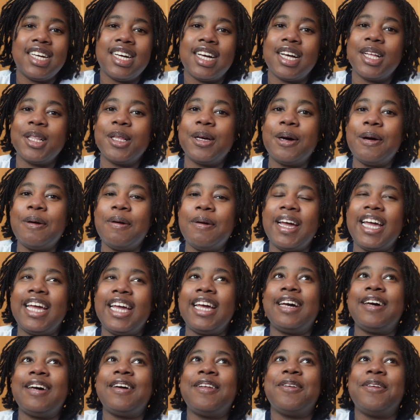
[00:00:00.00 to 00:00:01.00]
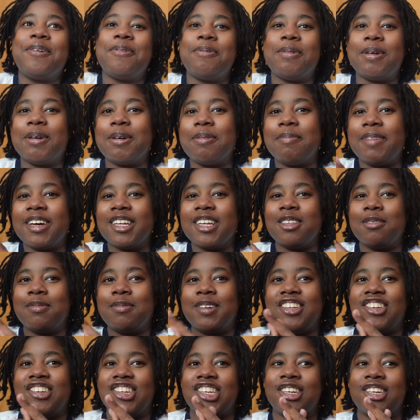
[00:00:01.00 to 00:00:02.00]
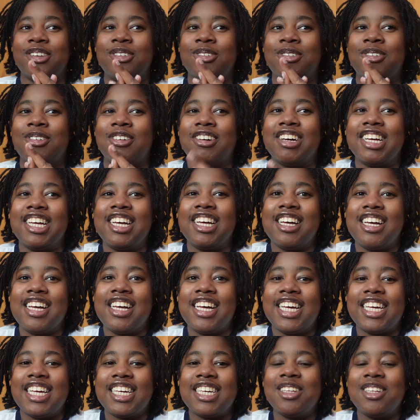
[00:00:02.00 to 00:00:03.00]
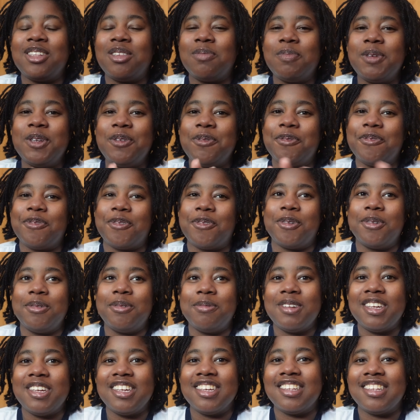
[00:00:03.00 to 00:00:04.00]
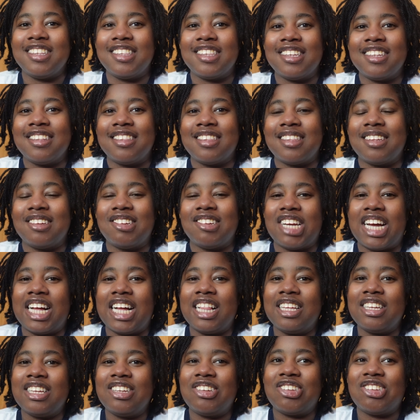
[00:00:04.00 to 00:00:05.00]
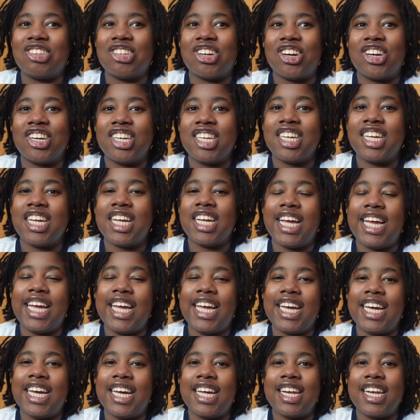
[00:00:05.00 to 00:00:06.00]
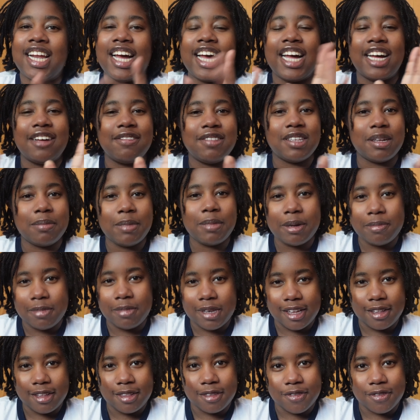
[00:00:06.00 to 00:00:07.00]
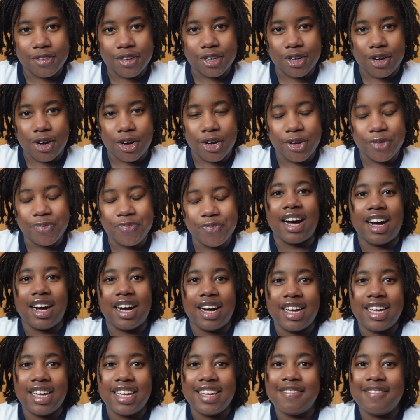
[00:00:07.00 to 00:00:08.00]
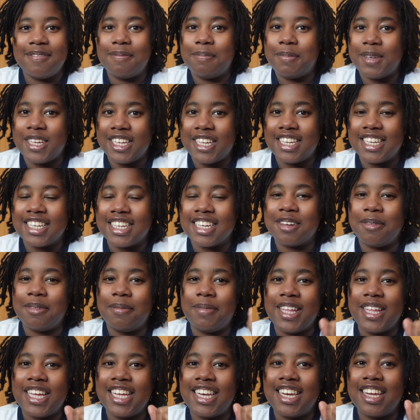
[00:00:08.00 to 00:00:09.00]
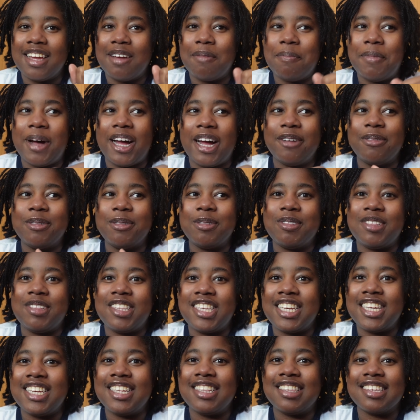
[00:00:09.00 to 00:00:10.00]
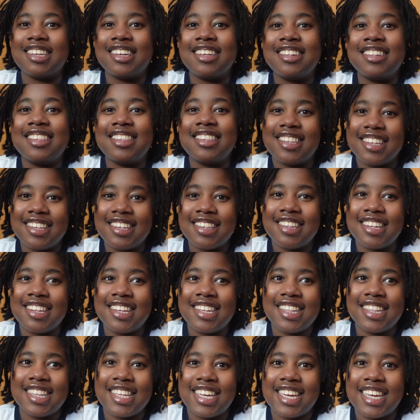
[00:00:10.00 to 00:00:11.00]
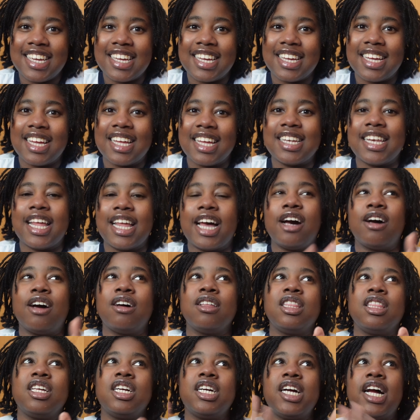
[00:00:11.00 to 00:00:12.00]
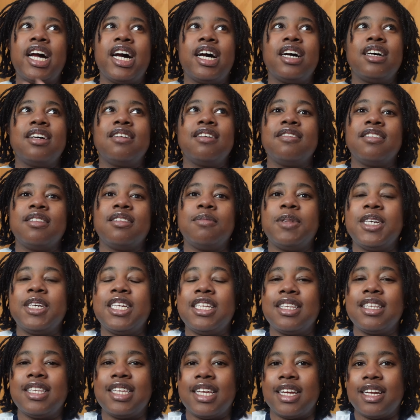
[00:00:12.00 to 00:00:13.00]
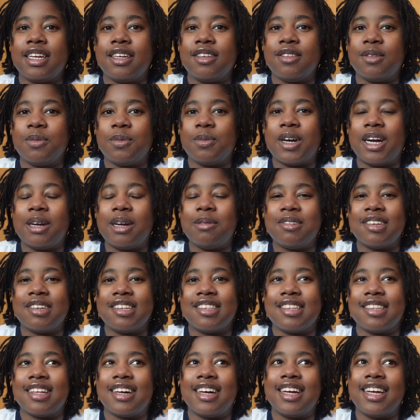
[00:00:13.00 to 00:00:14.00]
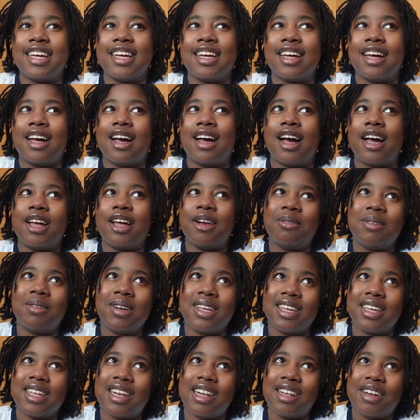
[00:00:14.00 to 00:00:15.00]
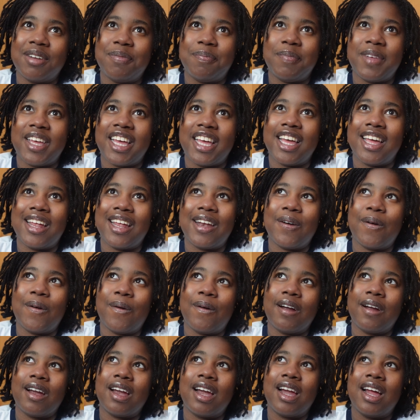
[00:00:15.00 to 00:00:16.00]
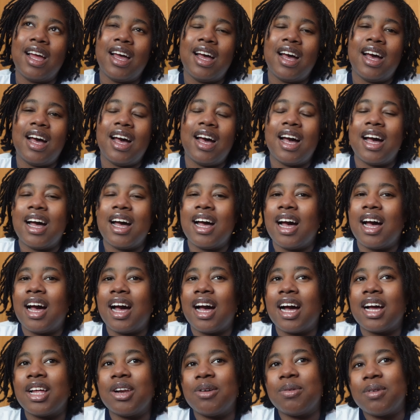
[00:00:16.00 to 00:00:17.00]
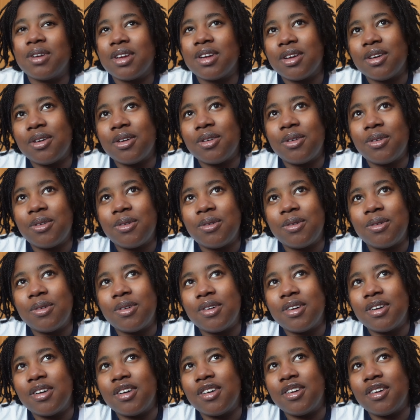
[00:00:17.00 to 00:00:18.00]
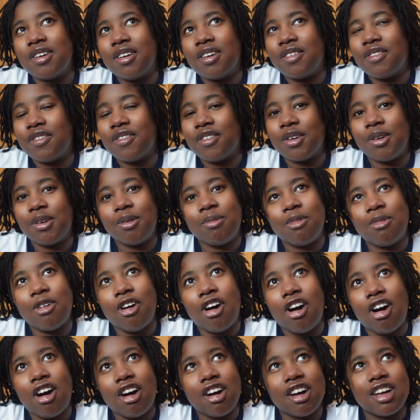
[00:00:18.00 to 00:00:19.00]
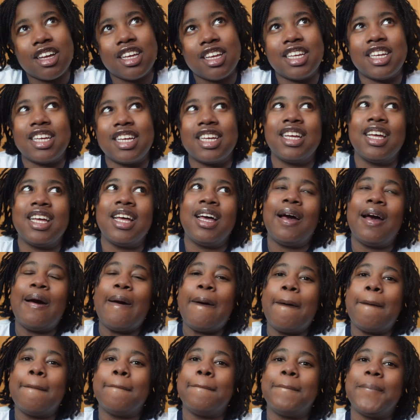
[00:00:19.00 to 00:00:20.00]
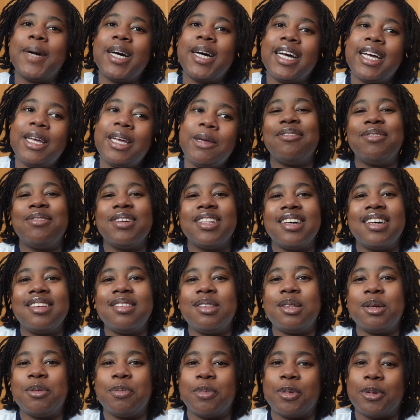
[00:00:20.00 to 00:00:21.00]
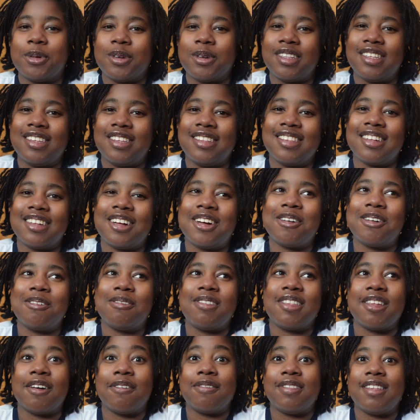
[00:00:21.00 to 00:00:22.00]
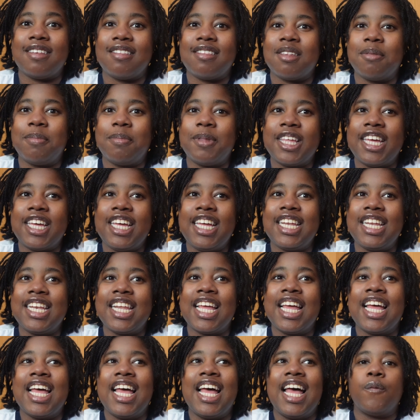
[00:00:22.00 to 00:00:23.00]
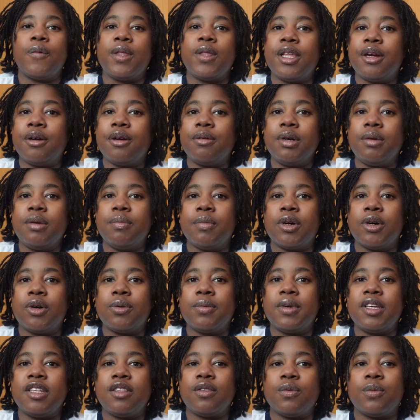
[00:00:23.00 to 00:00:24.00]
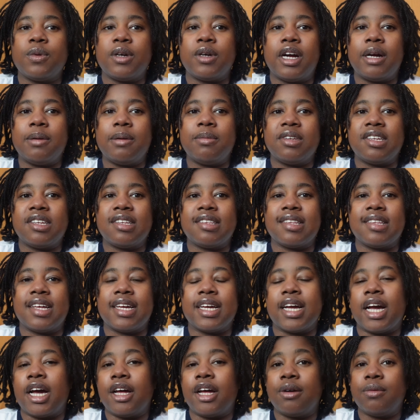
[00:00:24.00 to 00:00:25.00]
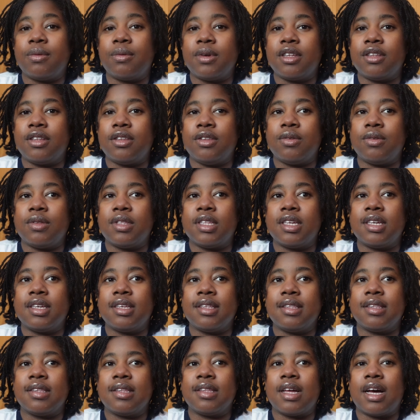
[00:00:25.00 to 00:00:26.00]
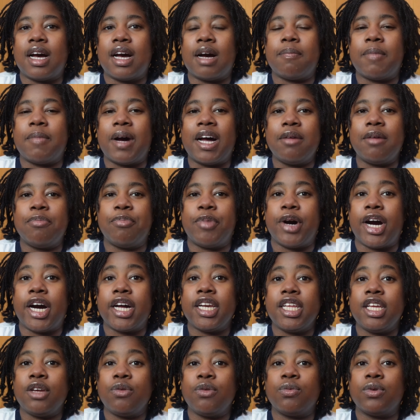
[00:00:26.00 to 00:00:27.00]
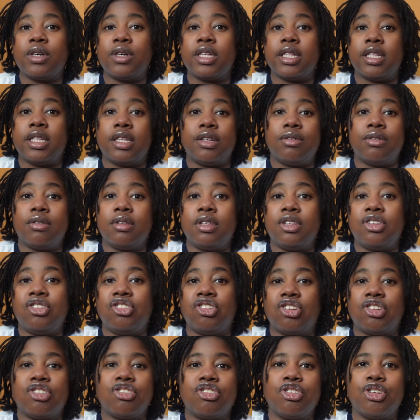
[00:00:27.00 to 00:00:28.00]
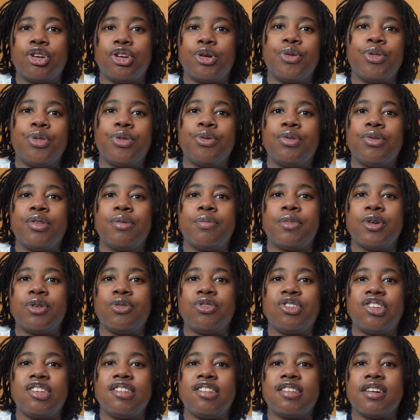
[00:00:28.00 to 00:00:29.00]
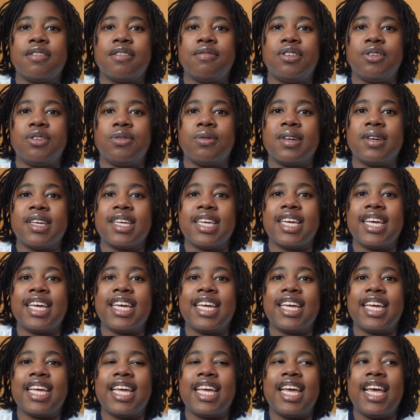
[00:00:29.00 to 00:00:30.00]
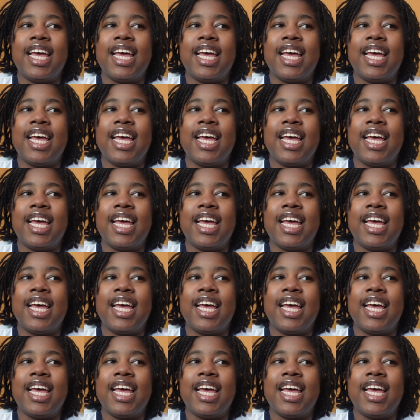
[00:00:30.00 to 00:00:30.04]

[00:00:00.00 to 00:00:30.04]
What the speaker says: Hello and welcome back to my channel. It's been 4 weeks since the challenge started and I have some updates for y'all. I've been completing my routines consistently. Now there has been days where I'm just like, I don't want to get out of bed or I don't want to go for a walk. But I realized the importance of self-discipline. When there were moments where I'm just like, I don't want to do this, my body would literally just go through the motions of doing it.